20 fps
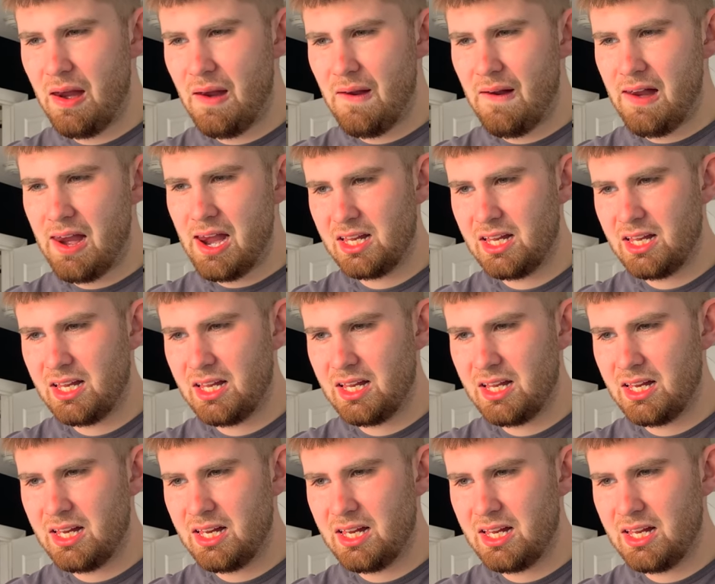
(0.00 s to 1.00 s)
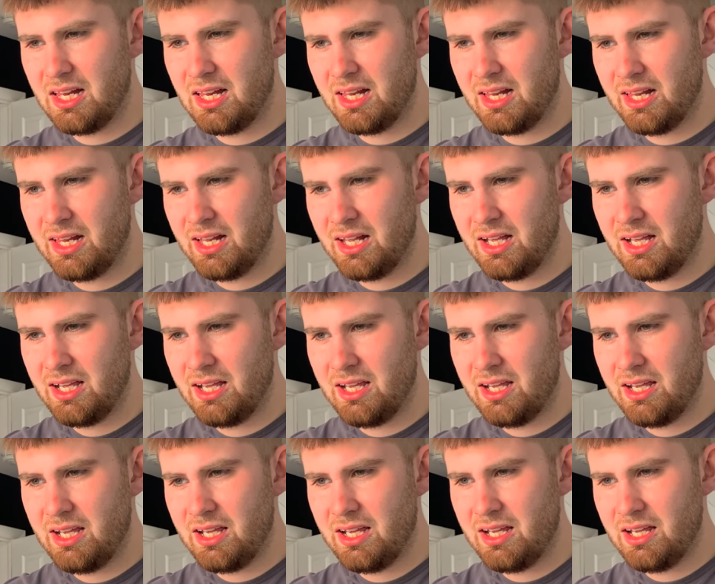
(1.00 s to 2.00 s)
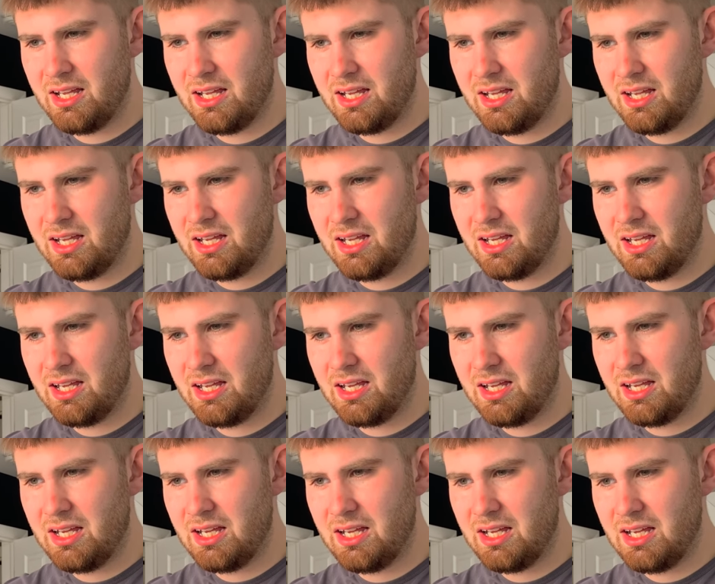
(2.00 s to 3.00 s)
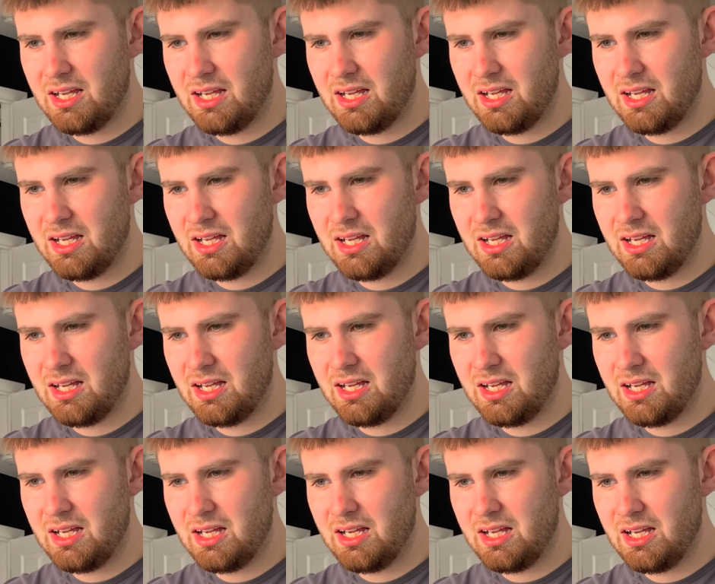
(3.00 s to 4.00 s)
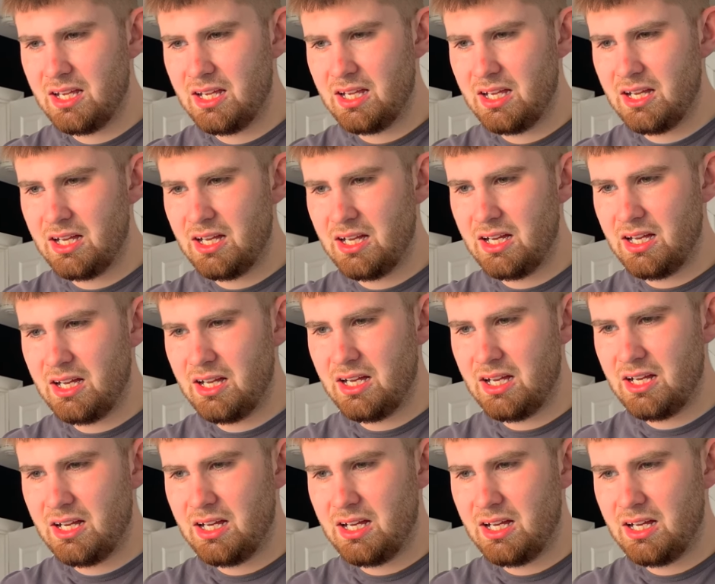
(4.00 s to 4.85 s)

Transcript: (no one is talking)